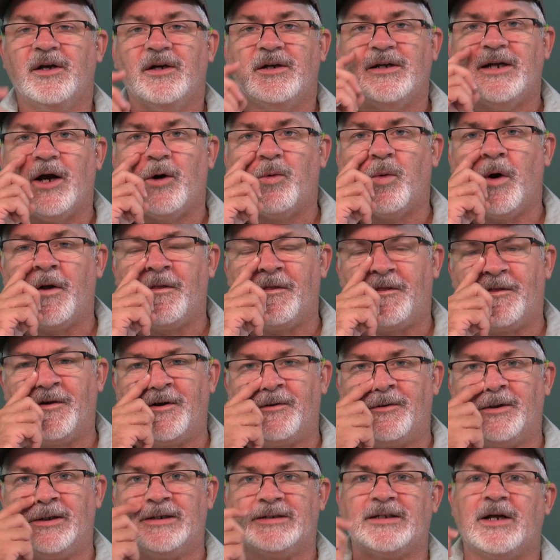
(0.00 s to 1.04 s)
Now one
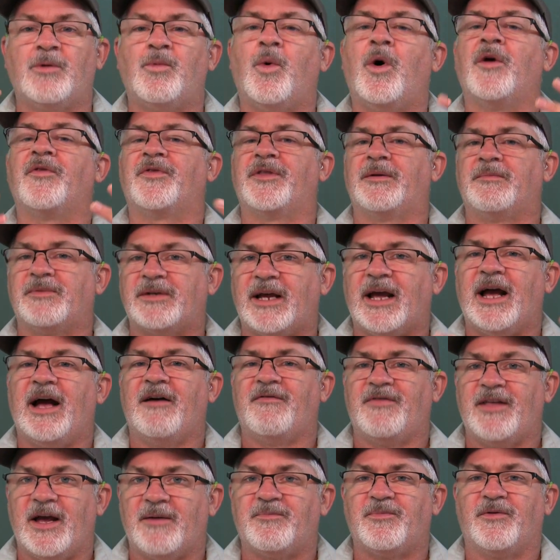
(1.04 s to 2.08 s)
theory is I want them to have
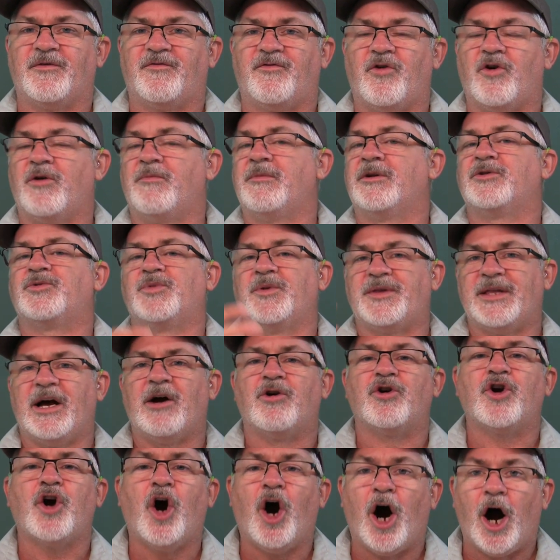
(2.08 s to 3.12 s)
that performance
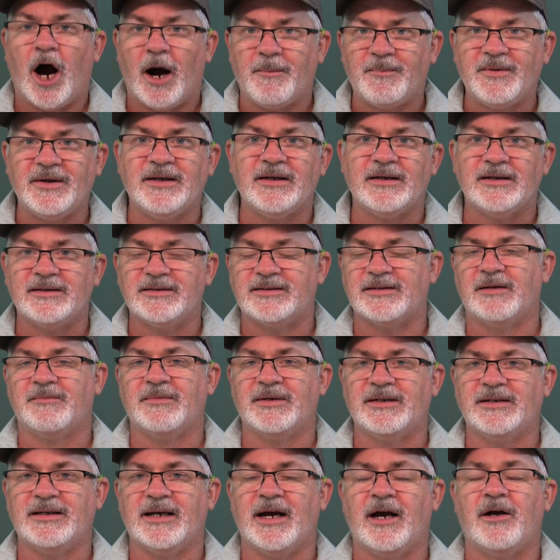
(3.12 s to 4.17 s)
without copying
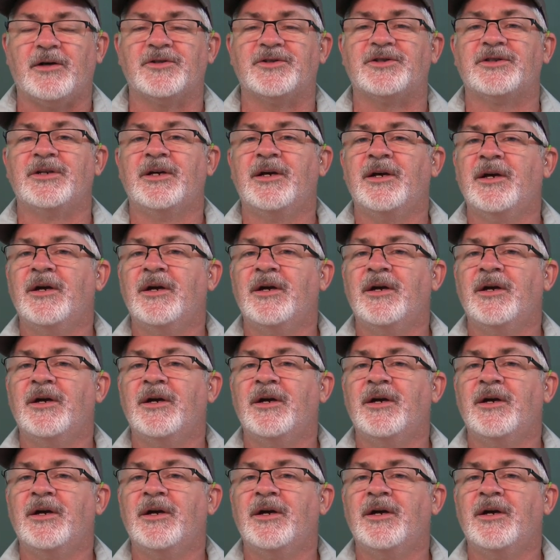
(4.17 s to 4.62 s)
somebody else.